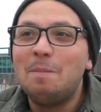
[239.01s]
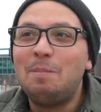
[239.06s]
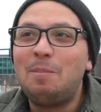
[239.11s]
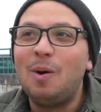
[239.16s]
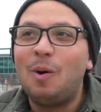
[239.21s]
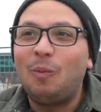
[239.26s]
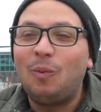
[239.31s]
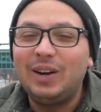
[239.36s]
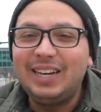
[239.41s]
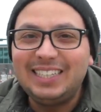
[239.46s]

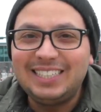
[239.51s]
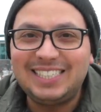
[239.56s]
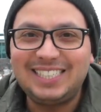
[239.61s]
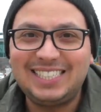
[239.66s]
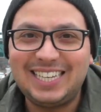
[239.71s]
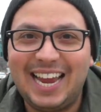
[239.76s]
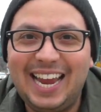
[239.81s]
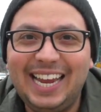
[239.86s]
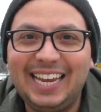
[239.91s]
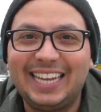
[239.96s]
But what he's
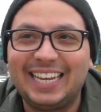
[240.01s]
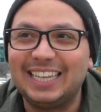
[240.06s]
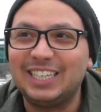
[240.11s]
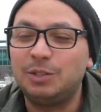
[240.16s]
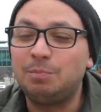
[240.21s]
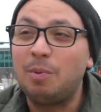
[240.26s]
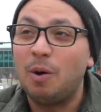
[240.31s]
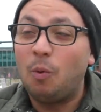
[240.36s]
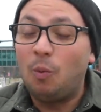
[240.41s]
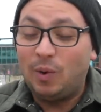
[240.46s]
saying
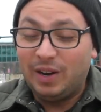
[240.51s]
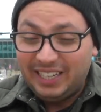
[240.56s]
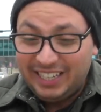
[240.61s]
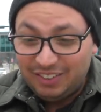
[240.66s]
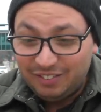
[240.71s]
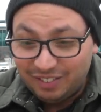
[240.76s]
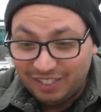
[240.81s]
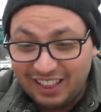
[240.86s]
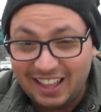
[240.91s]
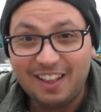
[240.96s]
is, but when
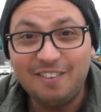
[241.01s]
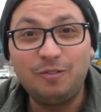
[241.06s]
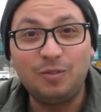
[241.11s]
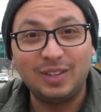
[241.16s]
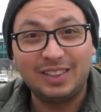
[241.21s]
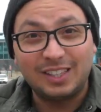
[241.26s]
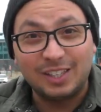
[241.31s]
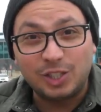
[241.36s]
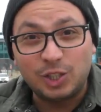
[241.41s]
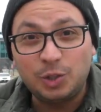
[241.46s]
you live
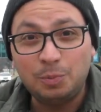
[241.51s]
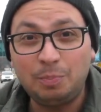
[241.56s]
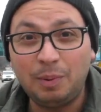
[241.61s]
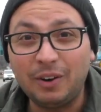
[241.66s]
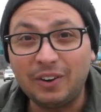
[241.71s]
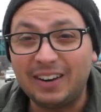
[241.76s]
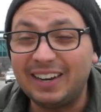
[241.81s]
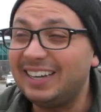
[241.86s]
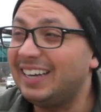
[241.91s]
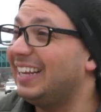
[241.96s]
with the
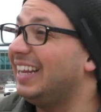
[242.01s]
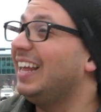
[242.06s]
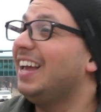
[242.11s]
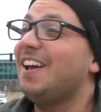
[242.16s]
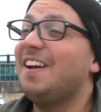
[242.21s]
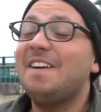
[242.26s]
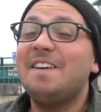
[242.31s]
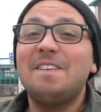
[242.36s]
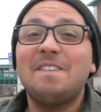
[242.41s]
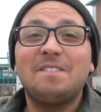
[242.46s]
Spirit,
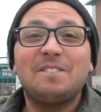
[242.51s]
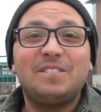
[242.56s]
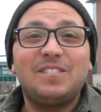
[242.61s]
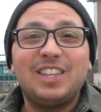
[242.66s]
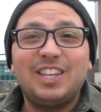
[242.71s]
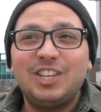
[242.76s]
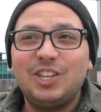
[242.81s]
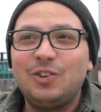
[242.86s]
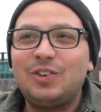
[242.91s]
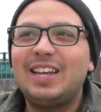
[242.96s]

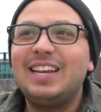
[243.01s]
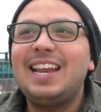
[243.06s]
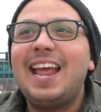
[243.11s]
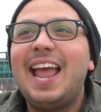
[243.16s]
you can